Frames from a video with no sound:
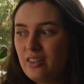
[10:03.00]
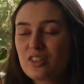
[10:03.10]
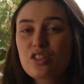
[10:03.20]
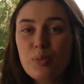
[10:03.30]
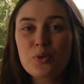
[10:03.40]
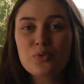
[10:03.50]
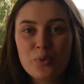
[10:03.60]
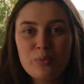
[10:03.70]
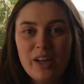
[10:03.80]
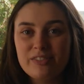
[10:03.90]
this is the most
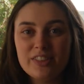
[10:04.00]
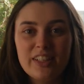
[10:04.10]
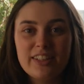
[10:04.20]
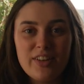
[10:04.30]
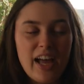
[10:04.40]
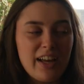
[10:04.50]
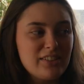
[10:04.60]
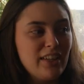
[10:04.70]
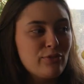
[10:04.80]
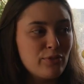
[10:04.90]
room ever that I've had
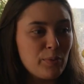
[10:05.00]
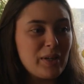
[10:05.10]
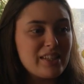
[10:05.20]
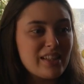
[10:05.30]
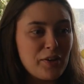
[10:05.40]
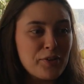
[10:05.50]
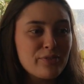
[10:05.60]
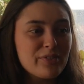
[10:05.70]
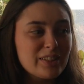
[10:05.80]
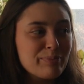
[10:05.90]
like for myself
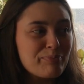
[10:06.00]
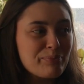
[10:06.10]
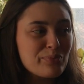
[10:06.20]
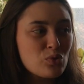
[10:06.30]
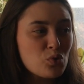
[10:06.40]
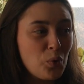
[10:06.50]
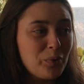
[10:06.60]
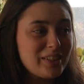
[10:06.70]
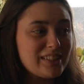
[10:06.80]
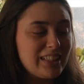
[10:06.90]
and I'm so
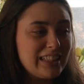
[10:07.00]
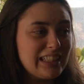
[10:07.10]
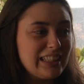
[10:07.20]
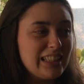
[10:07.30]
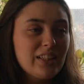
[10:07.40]
excited.